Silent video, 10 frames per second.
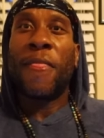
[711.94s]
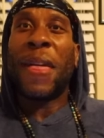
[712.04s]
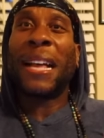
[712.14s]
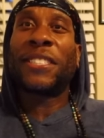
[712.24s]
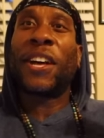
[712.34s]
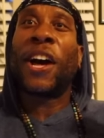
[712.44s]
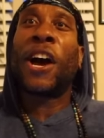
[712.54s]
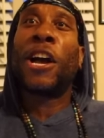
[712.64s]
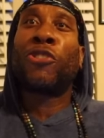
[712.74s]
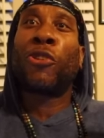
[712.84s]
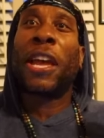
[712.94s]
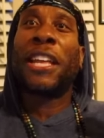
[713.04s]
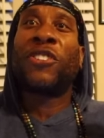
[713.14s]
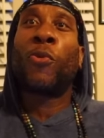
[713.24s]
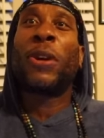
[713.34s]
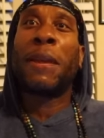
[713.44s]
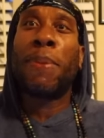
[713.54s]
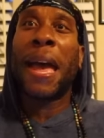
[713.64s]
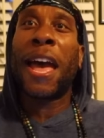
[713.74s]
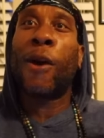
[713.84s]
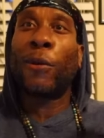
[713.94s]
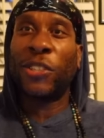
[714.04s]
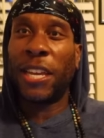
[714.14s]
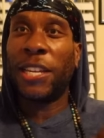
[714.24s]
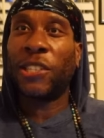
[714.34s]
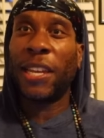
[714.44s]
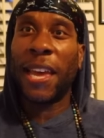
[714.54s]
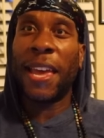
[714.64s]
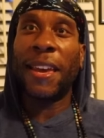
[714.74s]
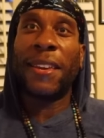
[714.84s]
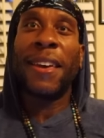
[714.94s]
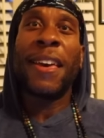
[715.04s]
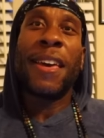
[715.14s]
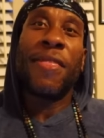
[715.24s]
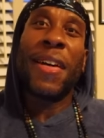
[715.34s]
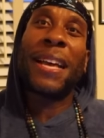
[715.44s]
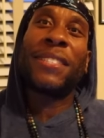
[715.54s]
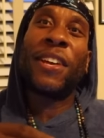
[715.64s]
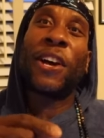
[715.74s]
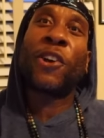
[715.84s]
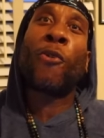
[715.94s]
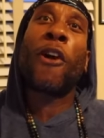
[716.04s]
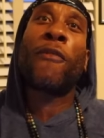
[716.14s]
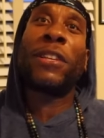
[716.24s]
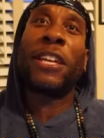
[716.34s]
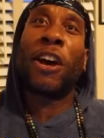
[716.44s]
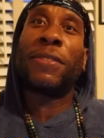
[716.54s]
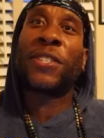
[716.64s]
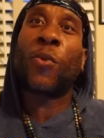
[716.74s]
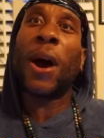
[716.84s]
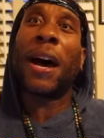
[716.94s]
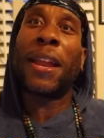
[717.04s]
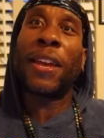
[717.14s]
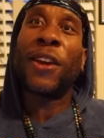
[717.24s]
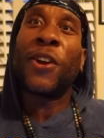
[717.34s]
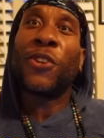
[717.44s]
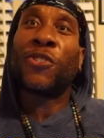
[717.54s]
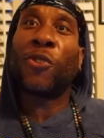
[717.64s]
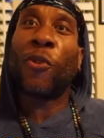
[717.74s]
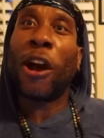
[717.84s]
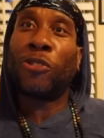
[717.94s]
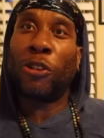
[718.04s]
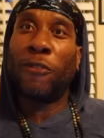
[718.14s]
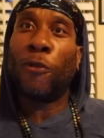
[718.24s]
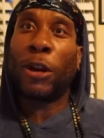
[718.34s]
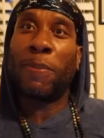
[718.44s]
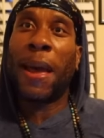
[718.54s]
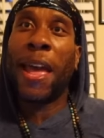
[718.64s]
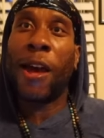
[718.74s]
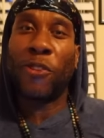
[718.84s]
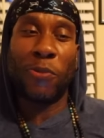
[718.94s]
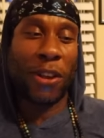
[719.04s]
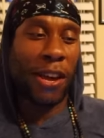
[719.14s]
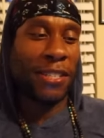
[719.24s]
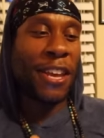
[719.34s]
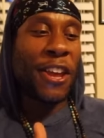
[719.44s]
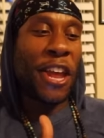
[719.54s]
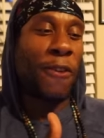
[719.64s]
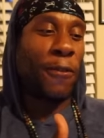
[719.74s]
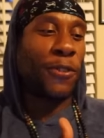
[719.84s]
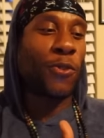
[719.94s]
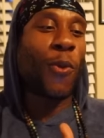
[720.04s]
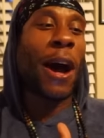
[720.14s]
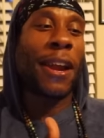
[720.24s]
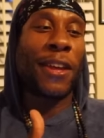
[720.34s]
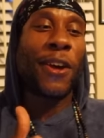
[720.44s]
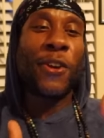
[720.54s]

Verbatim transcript: that's one hundred twenty pounds each leg. That's the equivalent of squatting two hundred forty pounds, because if you're squatting